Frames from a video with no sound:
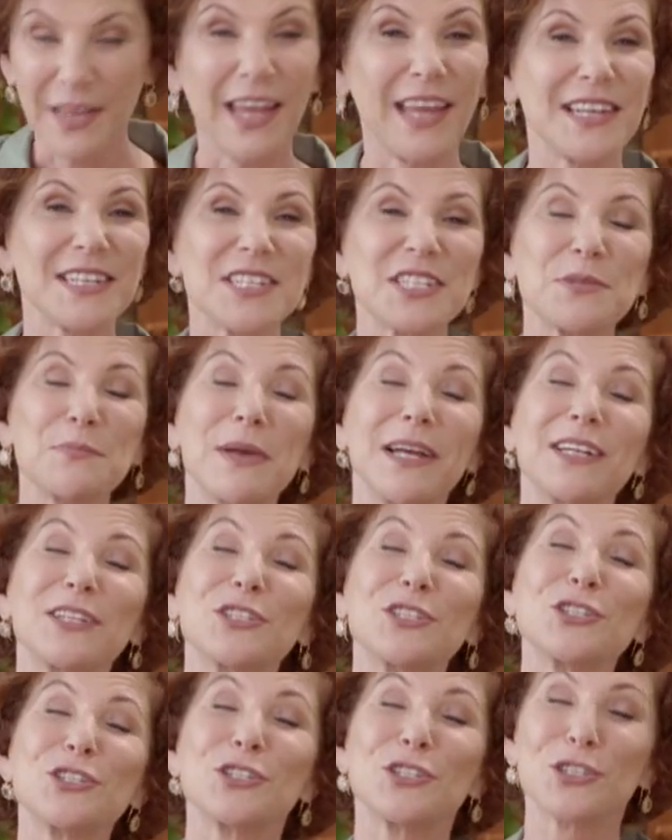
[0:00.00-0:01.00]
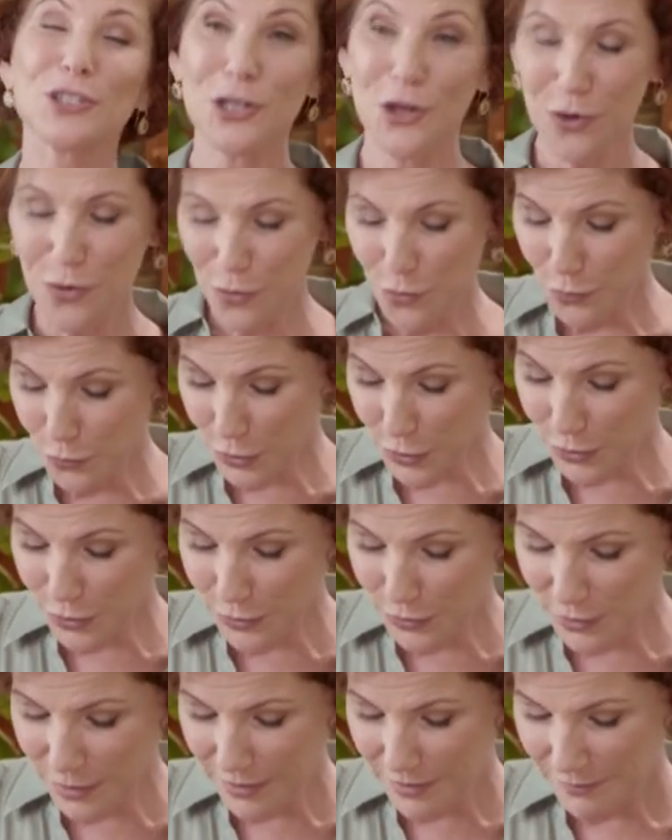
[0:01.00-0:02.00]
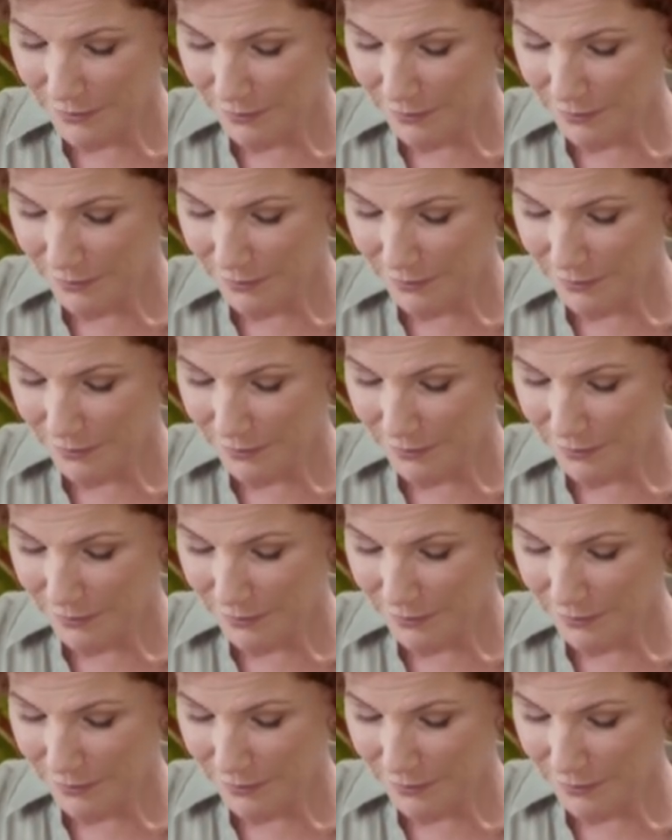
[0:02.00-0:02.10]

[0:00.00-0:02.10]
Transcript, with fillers: It smells so good.